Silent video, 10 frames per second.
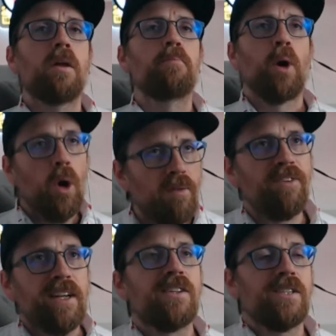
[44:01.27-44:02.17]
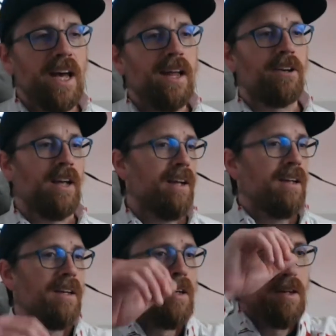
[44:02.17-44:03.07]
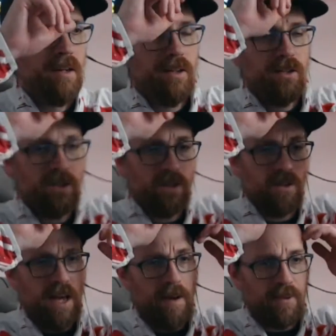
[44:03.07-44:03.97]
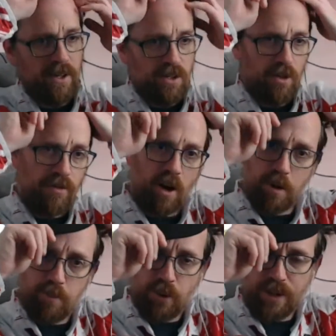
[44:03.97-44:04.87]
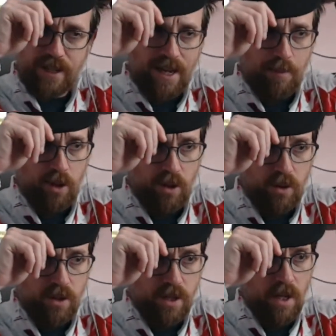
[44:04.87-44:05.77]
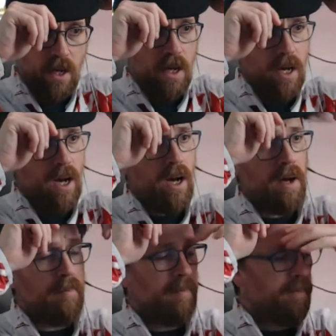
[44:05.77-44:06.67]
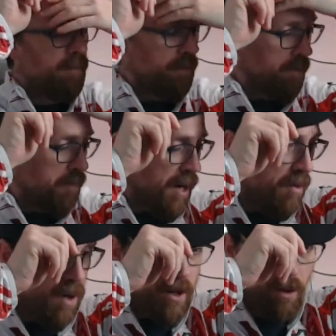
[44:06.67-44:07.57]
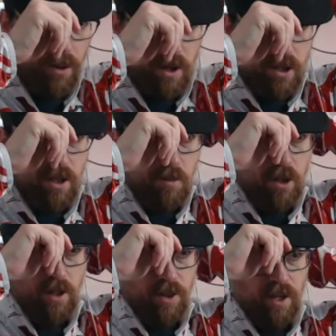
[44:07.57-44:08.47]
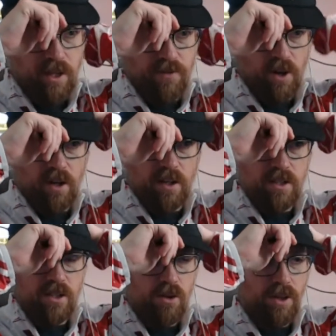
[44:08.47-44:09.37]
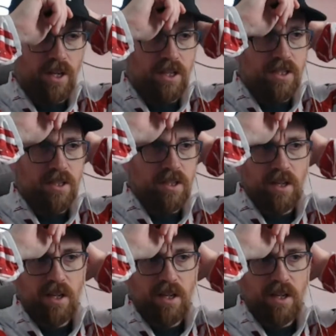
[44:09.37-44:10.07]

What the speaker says: the perfect Saturday happening so far, but pretty damn close. Brennan, what are your thoughts on the Mullen thing as far as, do you think it's